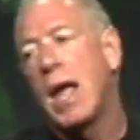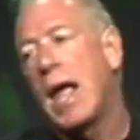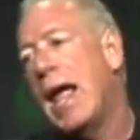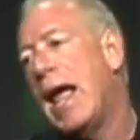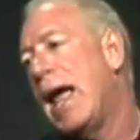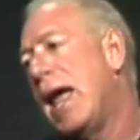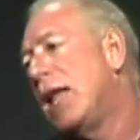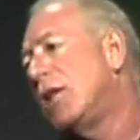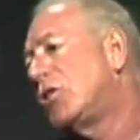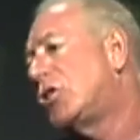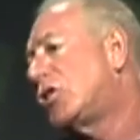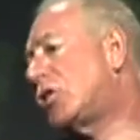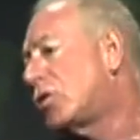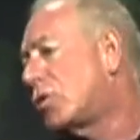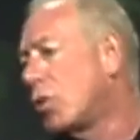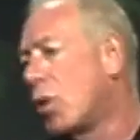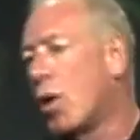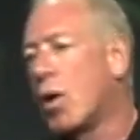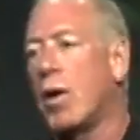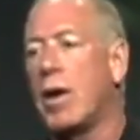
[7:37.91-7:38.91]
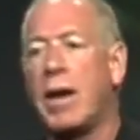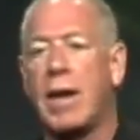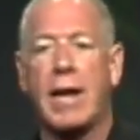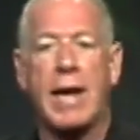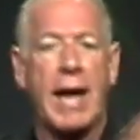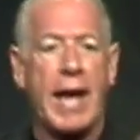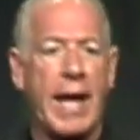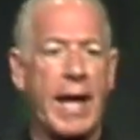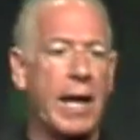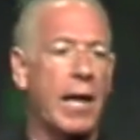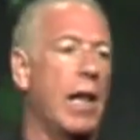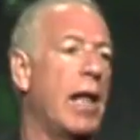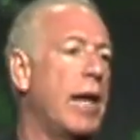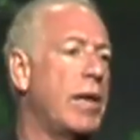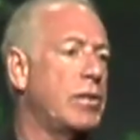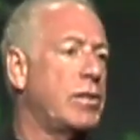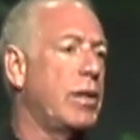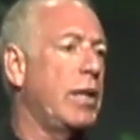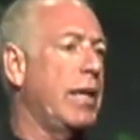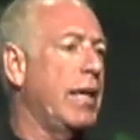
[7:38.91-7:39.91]
and store it,
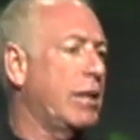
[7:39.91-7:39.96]
analyze it,